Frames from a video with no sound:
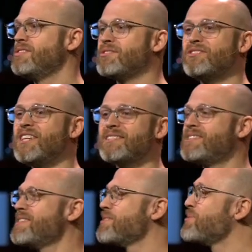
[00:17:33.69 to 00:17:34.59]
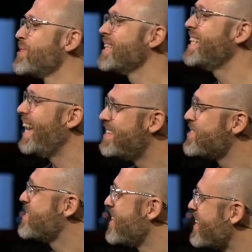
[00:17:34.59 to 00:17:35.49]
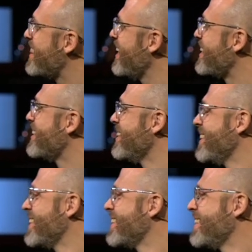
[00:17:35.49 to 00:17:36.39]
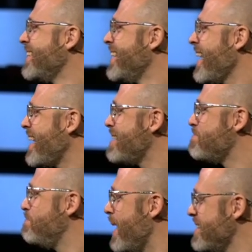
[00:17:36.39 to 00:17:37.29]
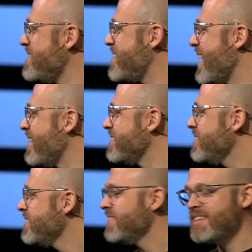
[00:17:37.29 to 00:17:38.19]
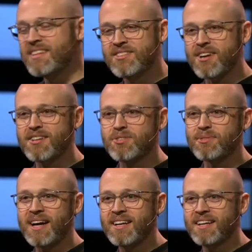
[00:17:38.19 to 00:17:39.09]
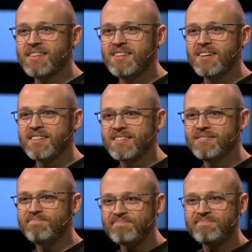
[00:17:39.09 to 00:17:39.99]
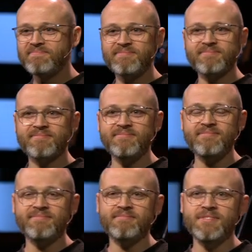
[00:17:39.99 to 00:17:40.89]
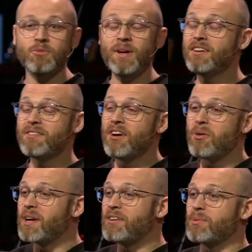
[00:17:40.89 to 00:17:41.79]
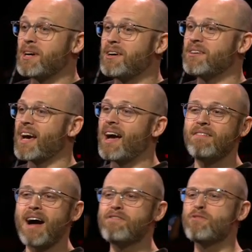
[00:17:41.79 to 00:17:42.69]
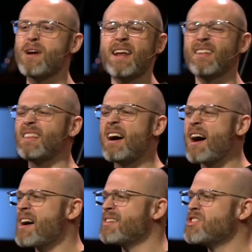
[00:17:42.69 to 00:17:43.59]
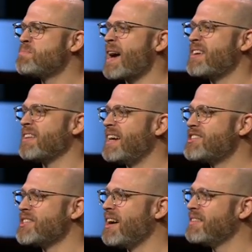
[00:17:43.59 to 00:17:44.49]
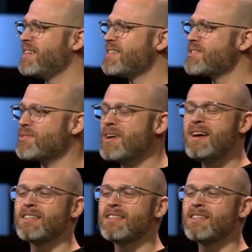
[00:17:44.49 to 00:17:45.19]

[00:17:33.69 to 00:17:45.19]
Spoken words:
And so Jesus does a really interesting thing. He bends down and starts writing in the dirt. We don't know what he wrote. I've read a lot of speculation on this.